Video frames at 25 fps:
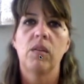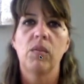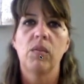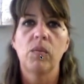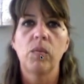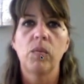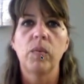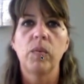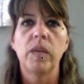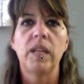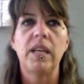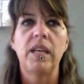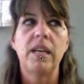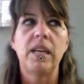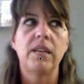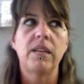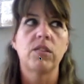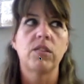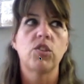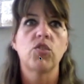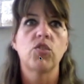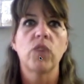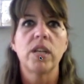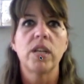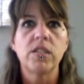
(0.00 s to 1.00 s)
really
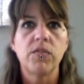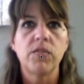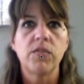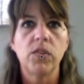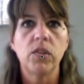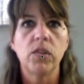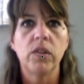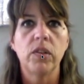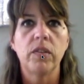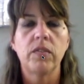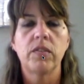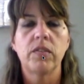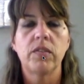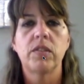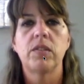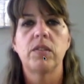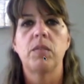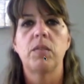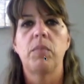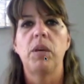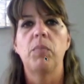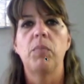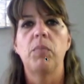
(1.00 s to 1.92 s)
stressful to people.